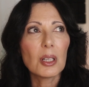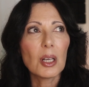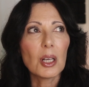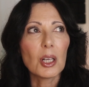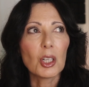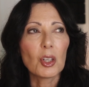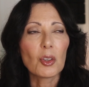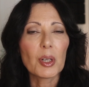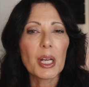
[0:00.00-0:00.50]

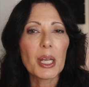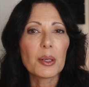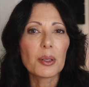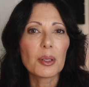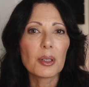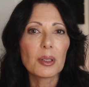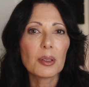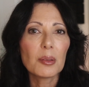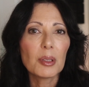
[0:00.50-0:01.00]
a
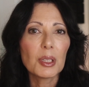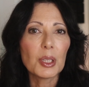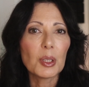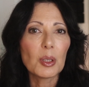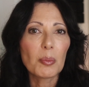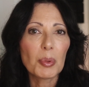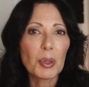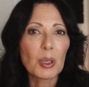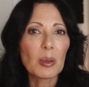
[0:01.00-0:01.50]
greater,
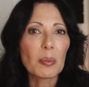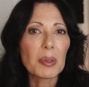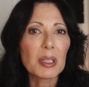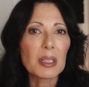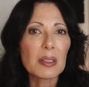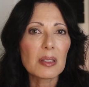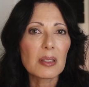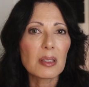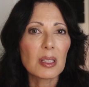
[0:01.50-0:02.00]

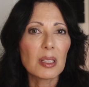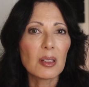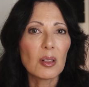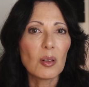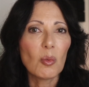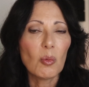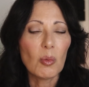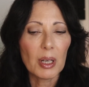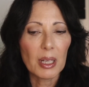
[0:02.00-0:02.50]
purpose
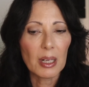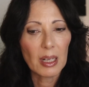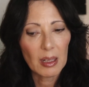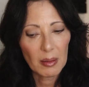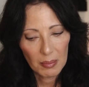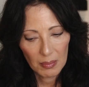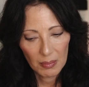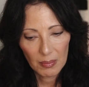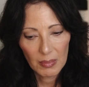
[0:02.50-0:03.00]
than what
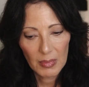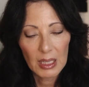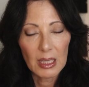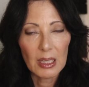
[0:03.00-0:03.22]
I'm